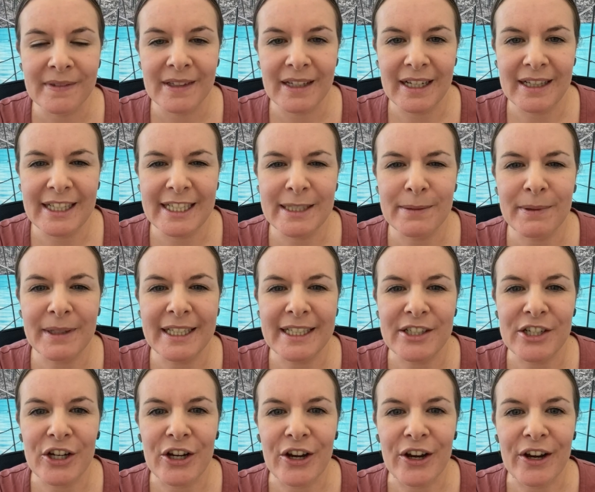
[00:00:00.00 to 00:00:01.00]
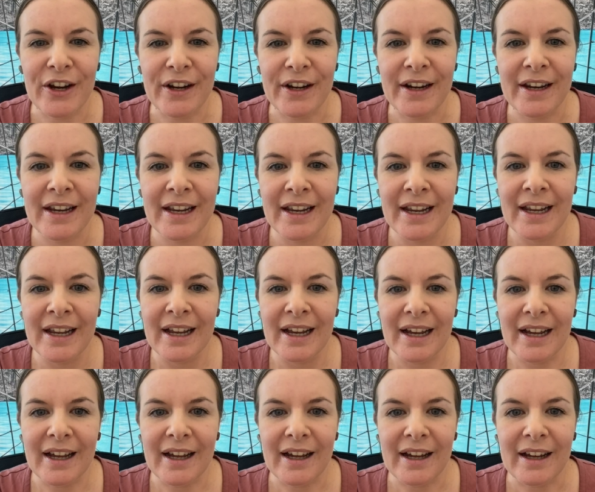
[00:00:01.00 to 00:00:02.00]
And this will in turn
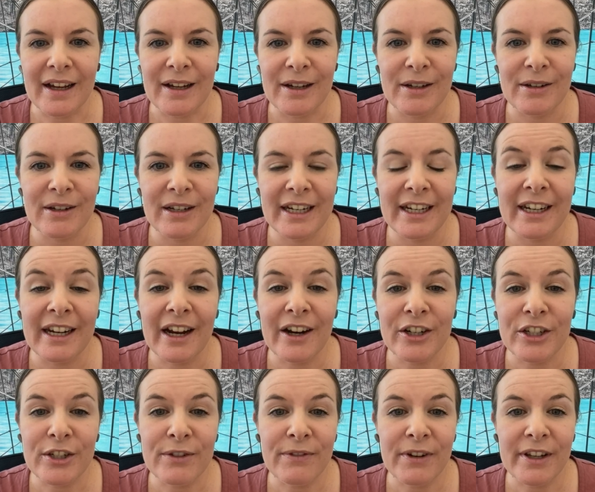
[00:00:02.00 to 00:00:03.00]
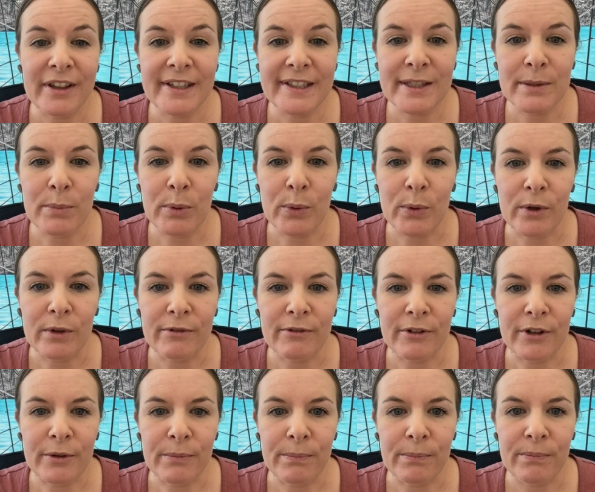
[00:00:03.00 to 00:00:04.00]
encourage further support
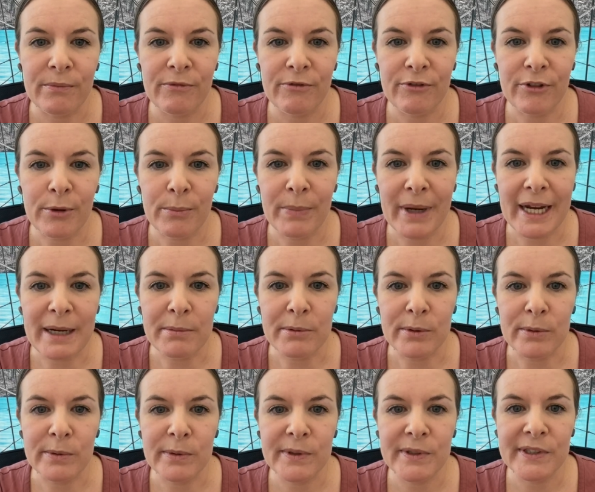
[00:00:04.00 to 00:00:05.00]
from people.